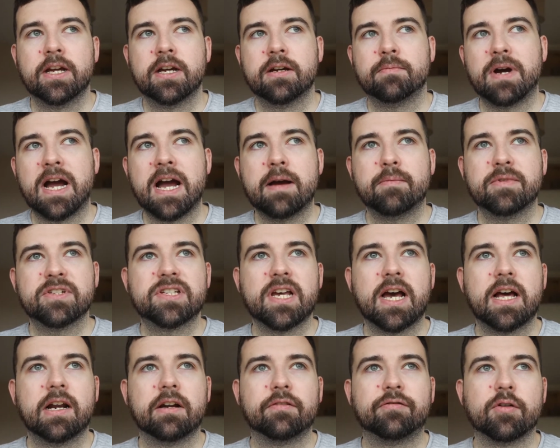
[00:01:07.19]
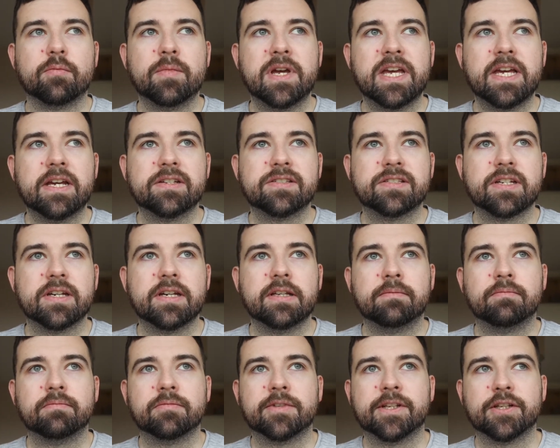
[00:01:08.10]
Mohamed Salah for me is
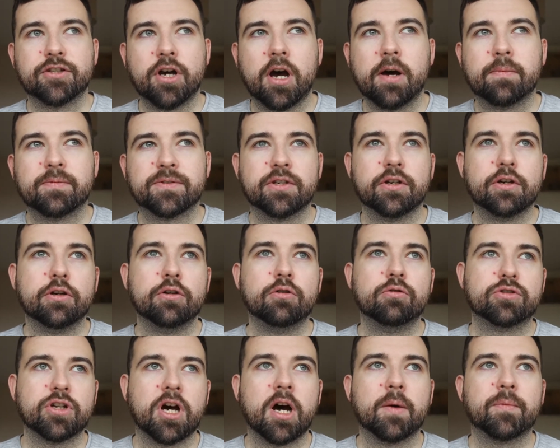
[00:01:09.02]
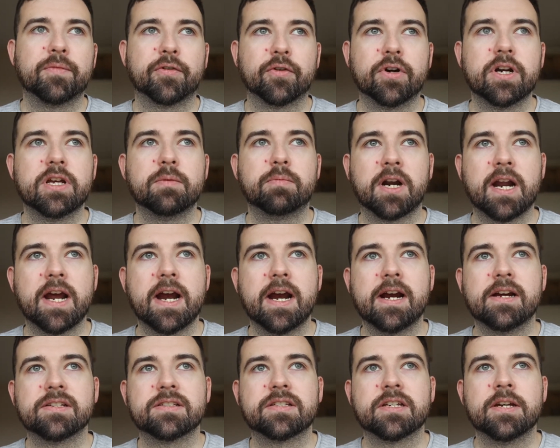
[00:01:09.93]
in the top two, top three
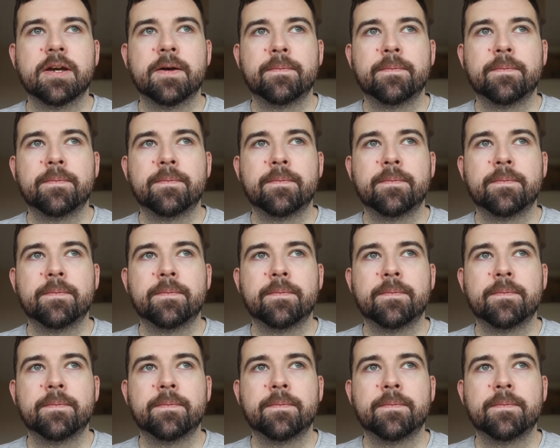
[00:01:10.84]
players